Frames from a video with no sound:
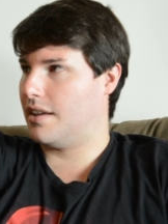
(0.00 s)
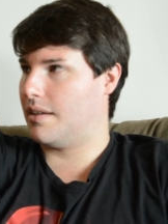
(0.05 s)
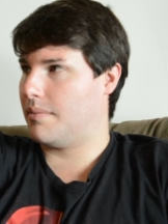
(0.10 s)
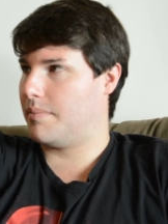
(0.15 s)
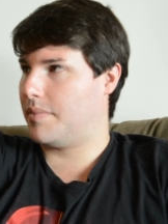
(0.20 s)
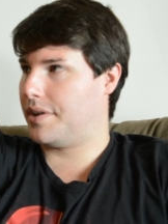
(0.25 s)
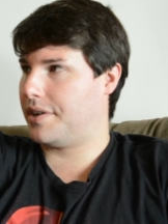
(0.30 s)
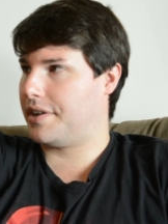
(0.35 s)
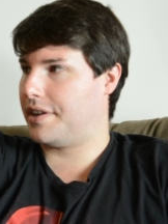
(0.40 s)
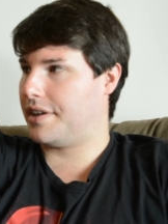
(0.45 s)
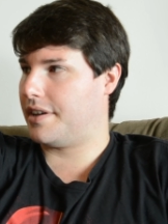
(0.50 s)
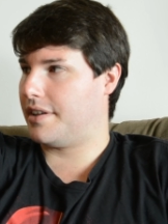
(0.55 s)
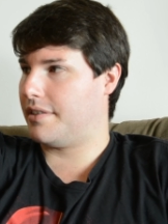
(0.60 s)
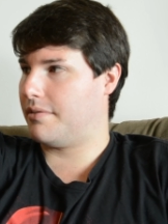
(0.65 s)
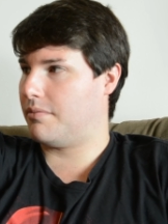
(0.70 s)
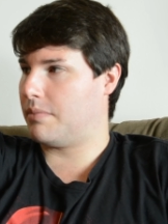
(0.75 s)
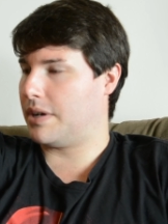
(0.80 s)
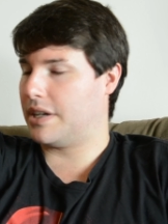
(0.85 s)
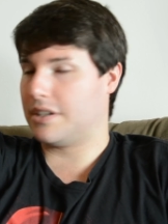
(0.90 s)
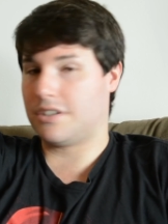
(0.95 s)

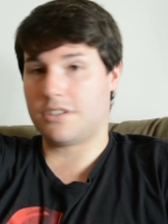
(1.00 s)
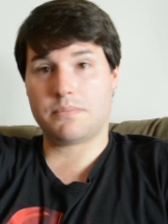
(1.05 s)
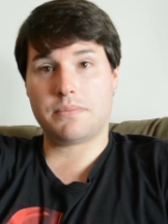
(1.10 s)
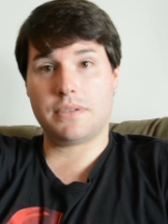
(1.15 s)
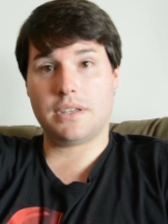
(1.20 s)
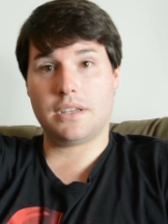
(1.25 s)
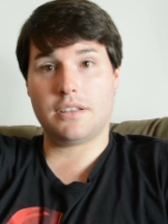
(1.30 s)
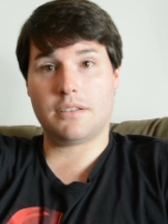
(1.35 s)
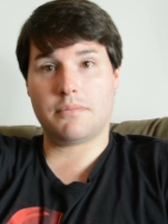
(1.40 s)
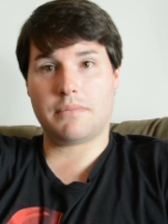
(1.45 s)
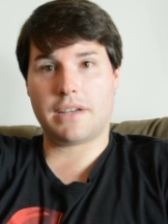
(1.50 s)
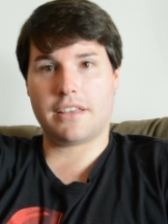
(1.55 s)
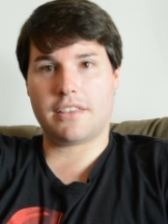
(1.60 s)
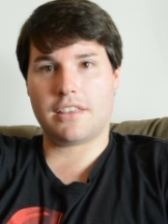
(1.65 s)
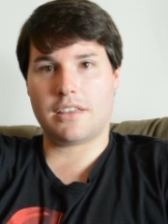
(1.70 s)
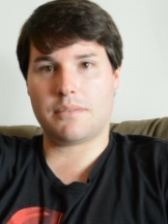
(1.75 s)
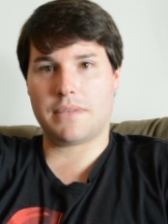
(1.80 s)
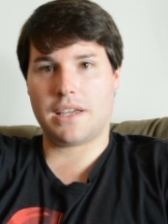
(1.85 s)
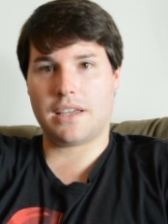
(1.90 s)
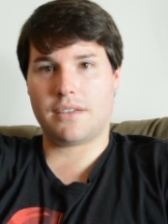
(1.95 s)
but might just be, I
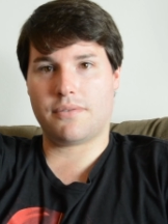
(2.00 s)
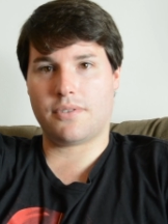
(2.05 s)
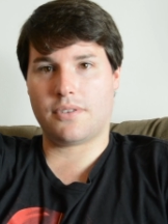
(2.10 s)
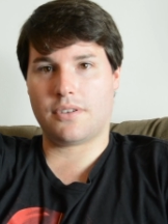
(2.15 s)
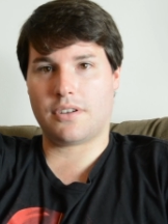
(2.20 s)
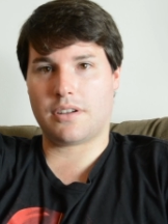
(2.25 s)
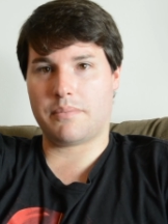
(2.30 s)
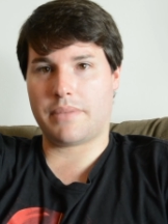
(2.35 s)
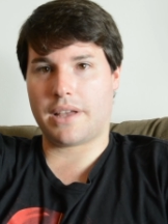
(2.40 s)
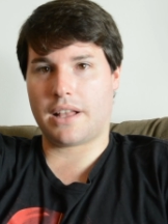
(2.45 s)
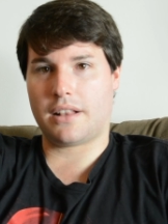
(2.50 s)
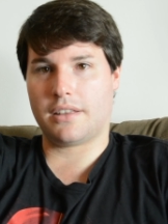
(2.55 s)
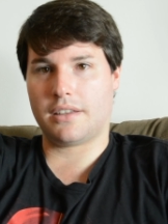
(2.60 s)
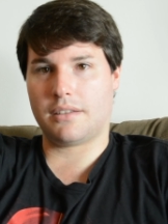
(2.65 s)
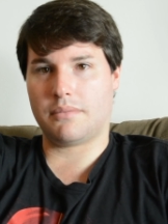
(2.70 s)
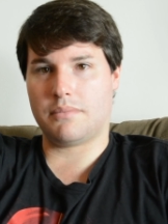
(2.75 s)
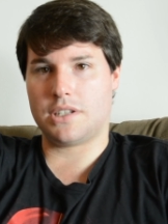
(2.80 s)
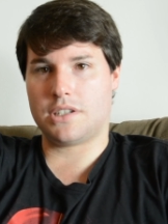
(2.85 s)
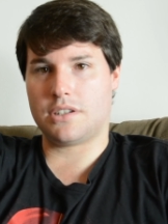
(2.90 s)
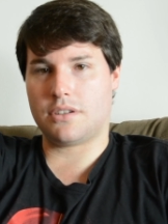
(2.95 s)
think, make for
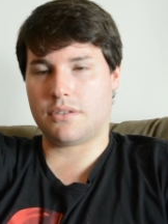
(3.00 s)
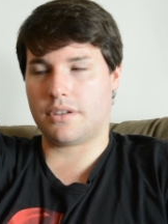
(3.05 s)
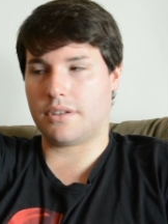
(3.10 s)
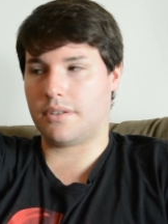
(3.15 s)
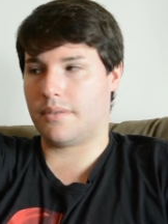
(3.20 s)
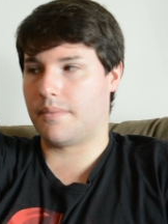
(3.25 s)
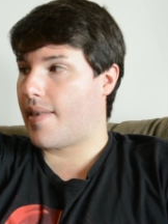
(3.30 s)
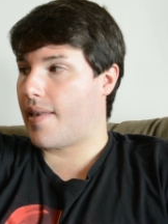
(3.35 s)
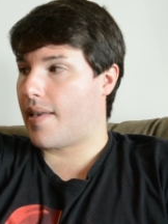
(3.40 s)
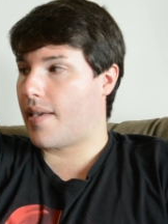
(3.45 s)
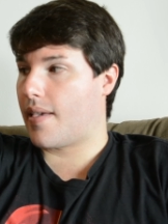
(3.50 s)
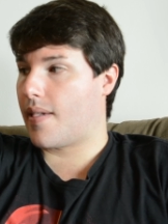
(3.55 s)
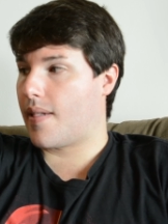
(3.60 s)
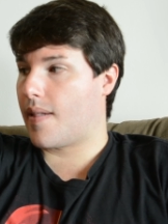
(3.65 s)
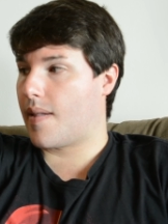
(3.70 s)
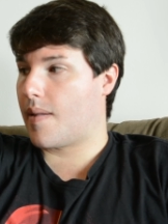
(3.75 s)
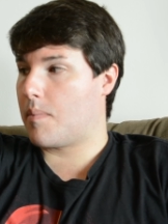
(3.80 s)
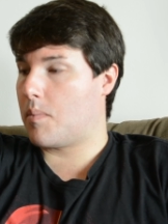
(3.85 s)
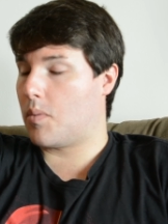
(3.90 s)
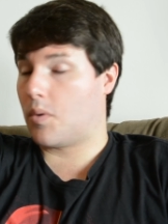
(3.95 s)
compelling material.
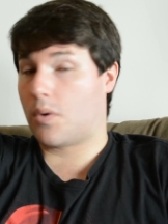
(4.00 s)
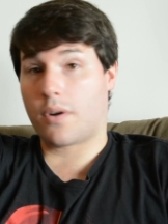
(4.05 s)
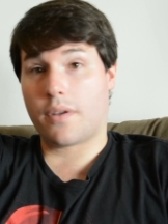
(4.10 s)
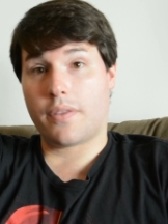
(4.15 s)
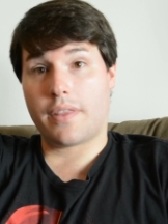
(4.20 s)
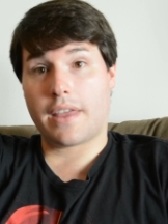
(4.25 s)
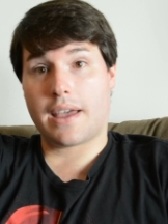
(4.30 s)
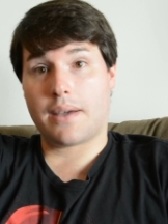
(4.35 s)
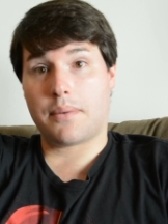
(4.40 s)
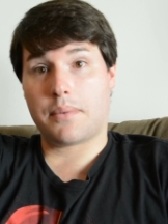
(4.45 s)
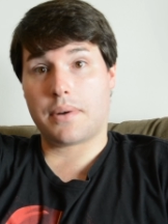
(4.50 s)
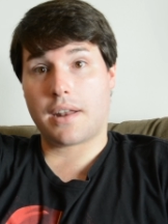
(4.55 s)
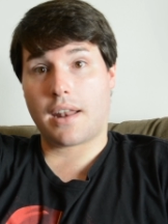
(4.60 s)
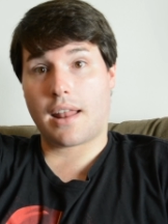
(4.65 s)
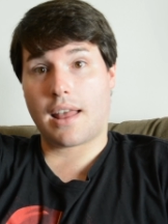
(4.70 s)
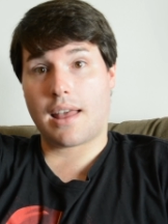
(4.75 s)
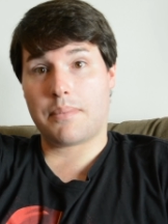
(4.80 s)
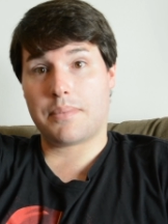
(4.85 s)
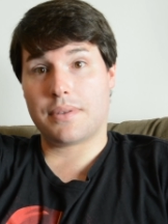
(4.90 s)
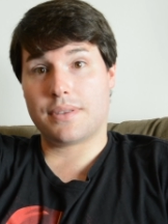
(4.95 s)
More on that when it
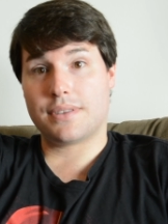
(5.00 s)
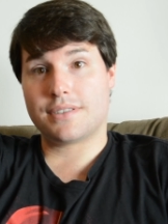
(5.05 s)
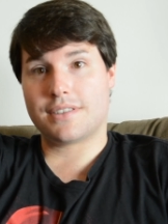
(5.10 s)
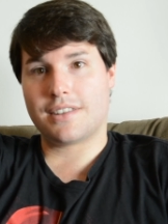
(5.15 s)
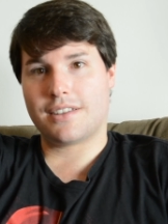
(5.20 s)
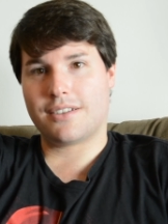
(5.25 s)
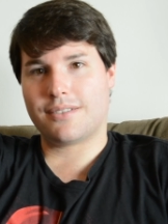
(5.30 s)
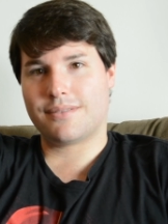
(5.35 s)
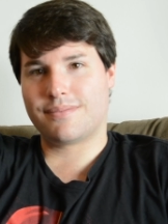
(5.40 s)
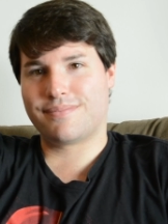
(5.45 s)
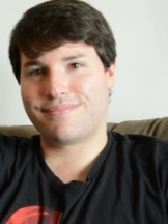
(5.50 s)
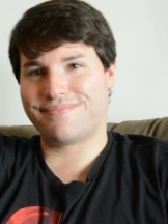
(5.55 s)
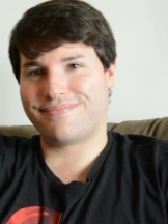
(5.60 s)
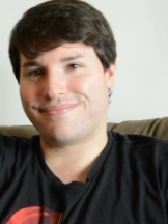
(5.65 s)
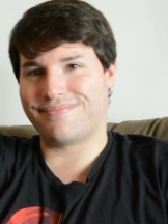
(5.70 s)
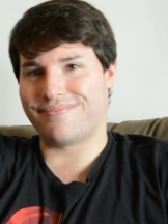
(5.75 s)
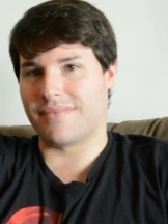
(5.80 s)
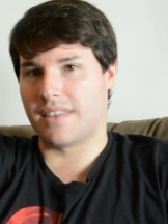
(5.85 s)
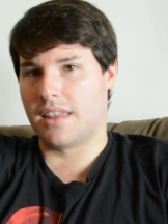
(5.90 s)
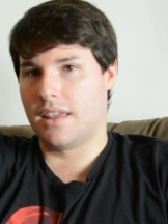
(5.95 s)
happens, though.
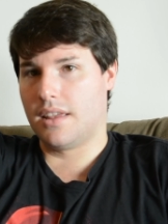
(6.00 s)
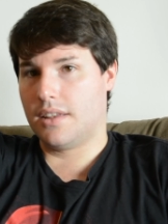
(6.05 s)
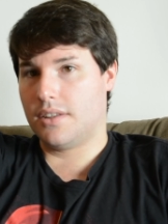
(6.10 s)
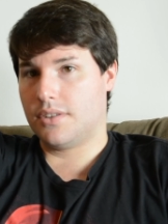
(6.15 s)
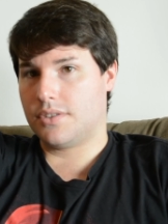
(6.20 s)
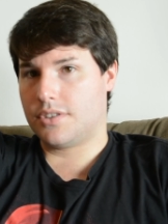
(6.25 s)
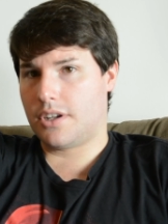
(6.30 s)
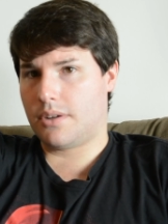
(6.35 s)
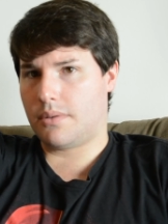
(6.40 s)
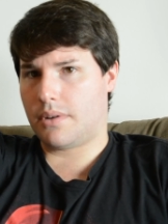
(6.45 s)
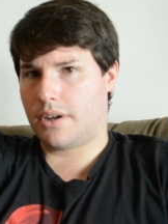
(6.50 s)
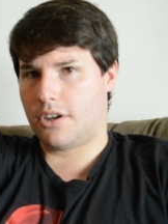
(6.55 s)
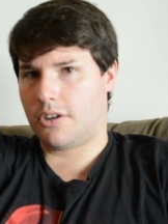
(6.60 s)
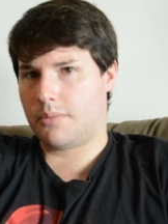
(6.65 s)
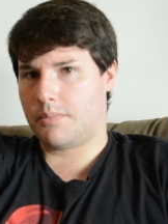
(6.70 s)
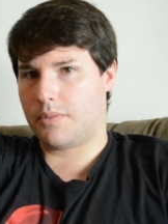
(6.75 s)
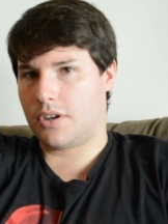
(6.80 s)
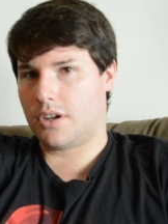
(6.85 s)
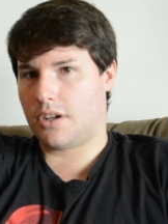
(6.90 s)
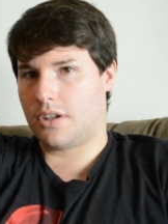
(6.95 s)
So, I
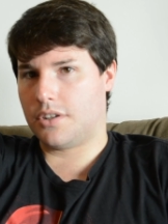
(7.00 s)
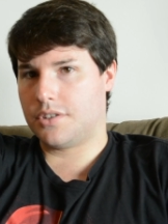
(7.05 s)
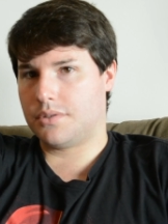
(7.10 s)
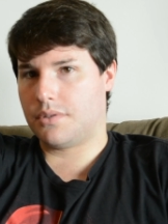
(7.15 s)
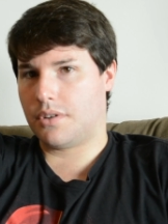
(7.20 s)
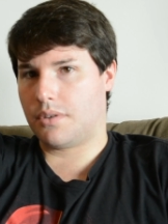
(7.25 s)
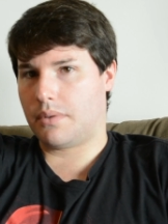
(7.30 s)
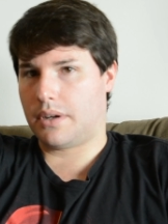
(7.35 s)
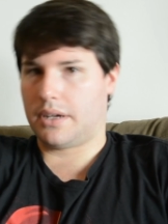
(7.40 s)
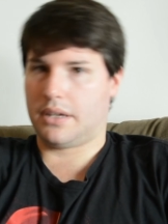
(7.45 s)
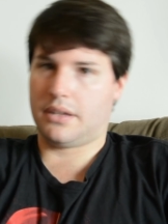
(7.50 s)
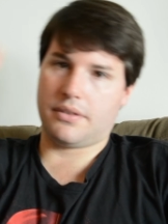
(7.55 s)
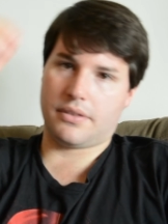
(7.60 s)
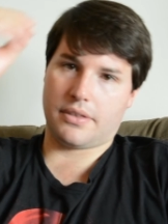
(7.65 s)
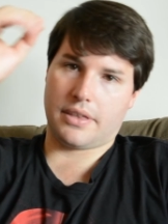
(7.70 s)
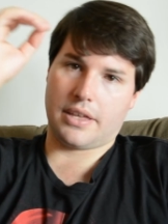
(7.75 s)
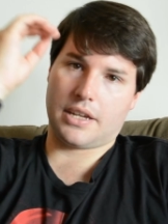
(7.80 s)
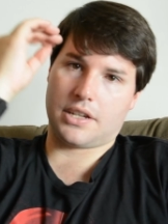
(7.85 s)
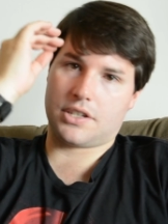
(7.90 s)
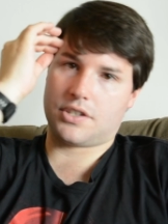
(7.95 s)
hope you're all doing well.
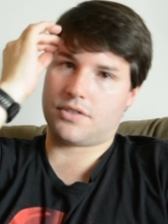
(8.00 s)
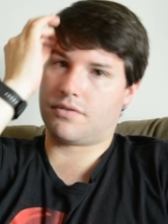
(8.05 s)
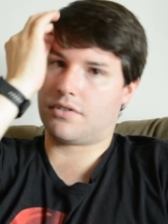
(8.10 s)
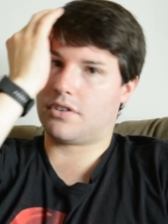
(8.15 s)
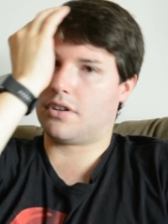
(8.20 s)
Thanks for